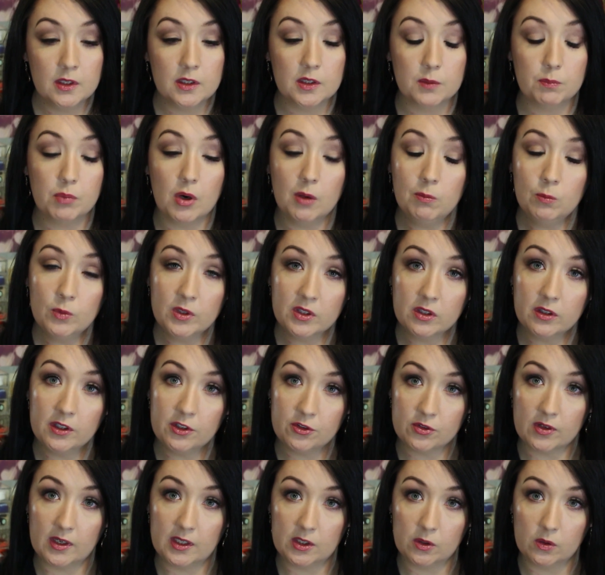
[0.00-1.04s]
The problem with
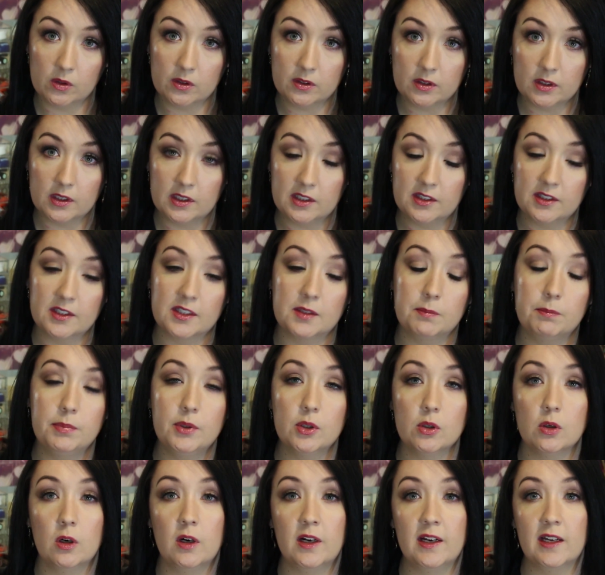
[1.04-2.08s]
Hydraluron is it's
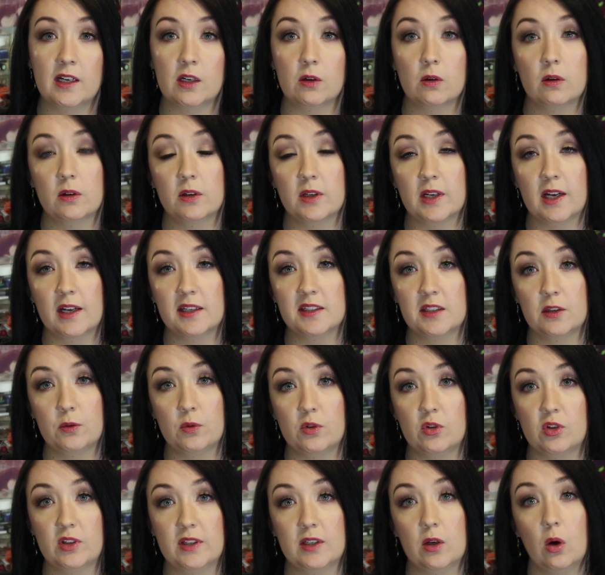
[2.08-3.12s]
pure hyaluronic acid,
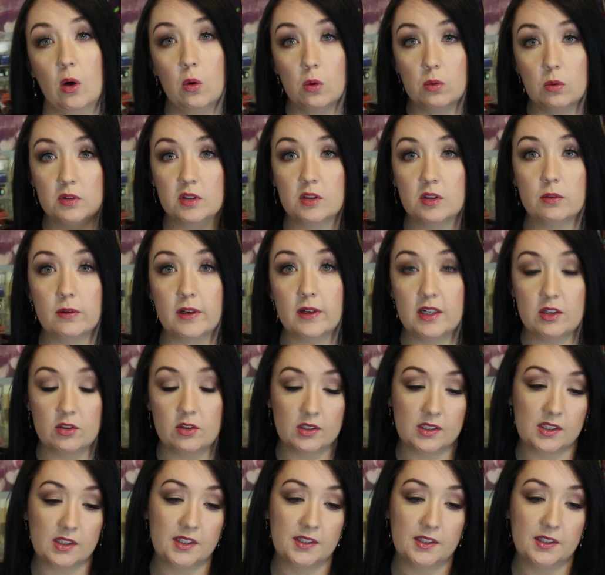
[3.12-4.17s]
which you think, oh, it's great,
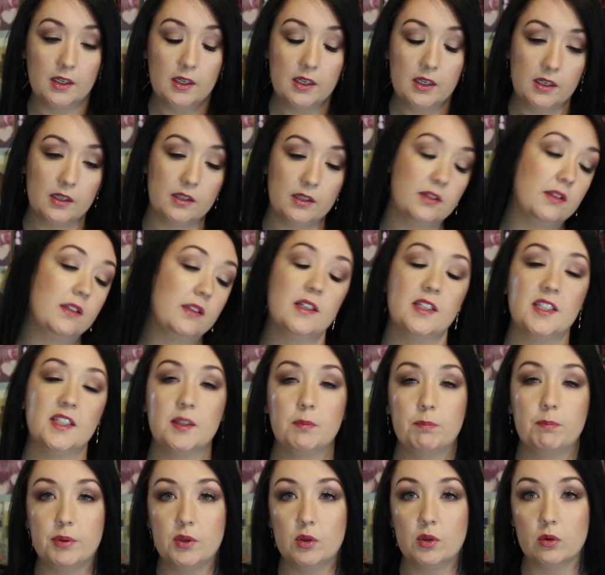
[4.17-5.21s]
it's
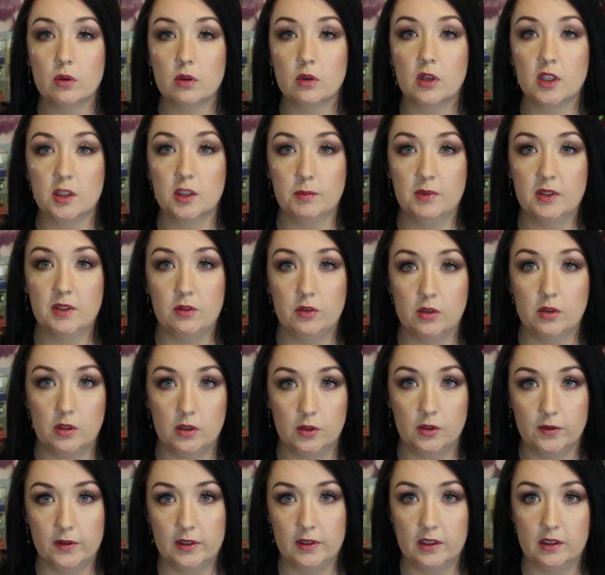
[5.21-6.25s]
this pure cosmeceutical
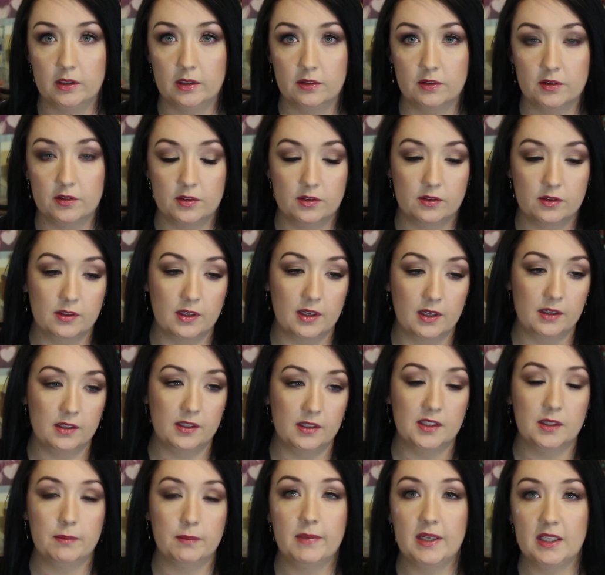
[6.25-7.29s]
ingredient that
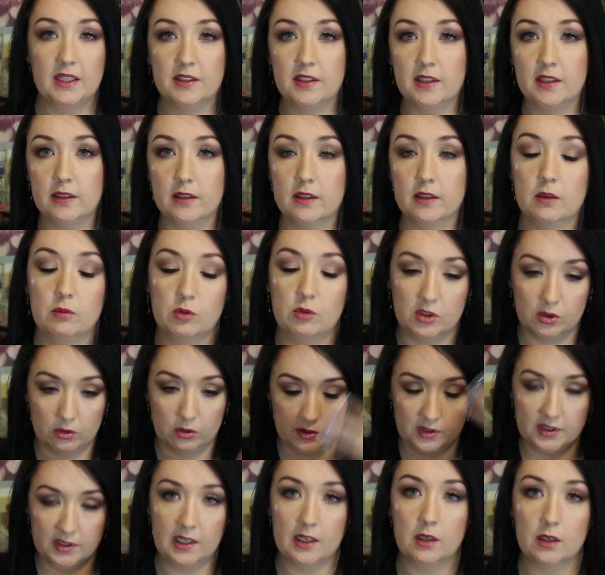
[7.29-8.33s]
is amazing and I'm just
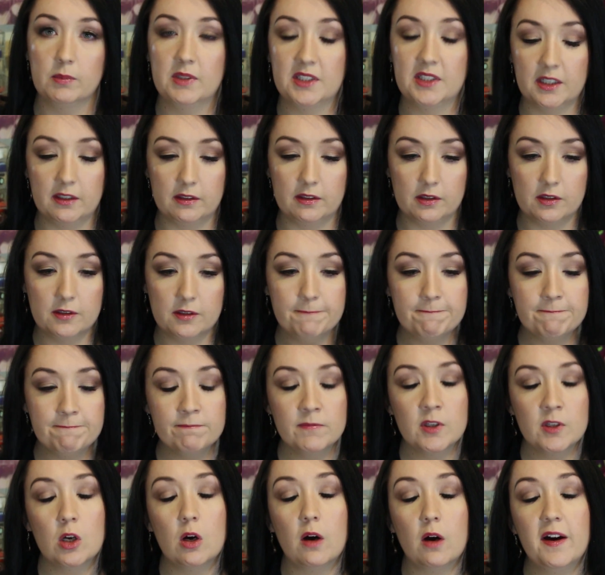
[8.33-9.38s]
going to slather my skin in it.
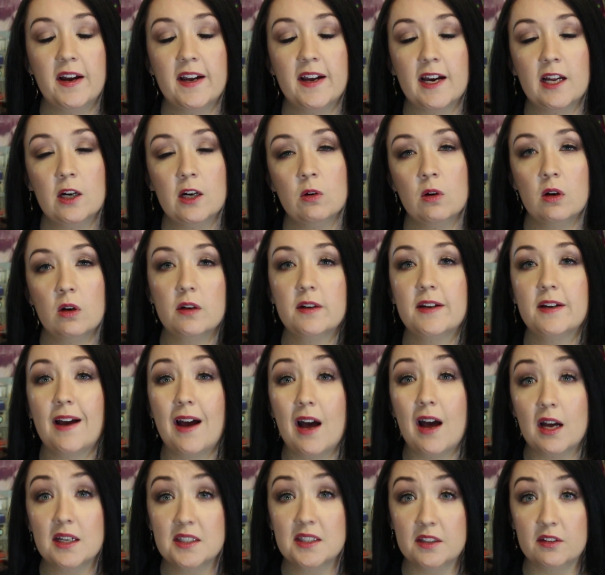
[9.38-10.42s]
Hyaluronic
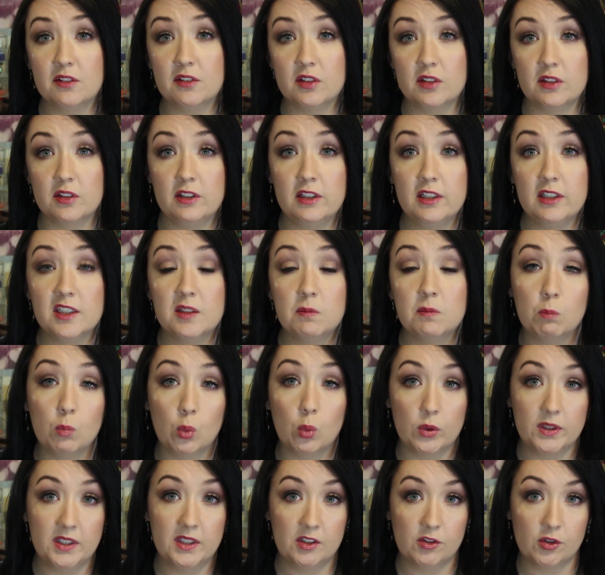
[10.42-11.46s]
acid needs
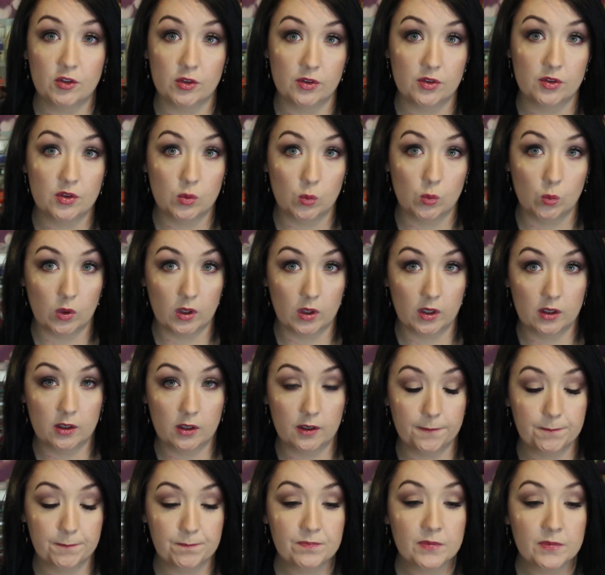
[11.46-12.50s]
moisture to
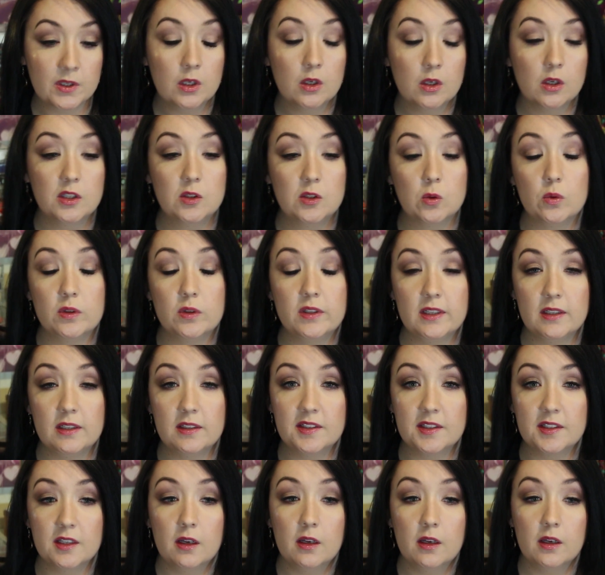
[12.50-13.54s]
work. So it
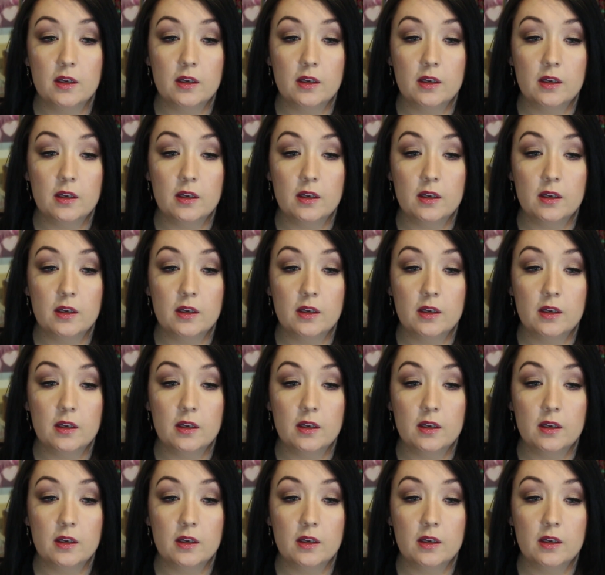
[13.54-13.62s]
needs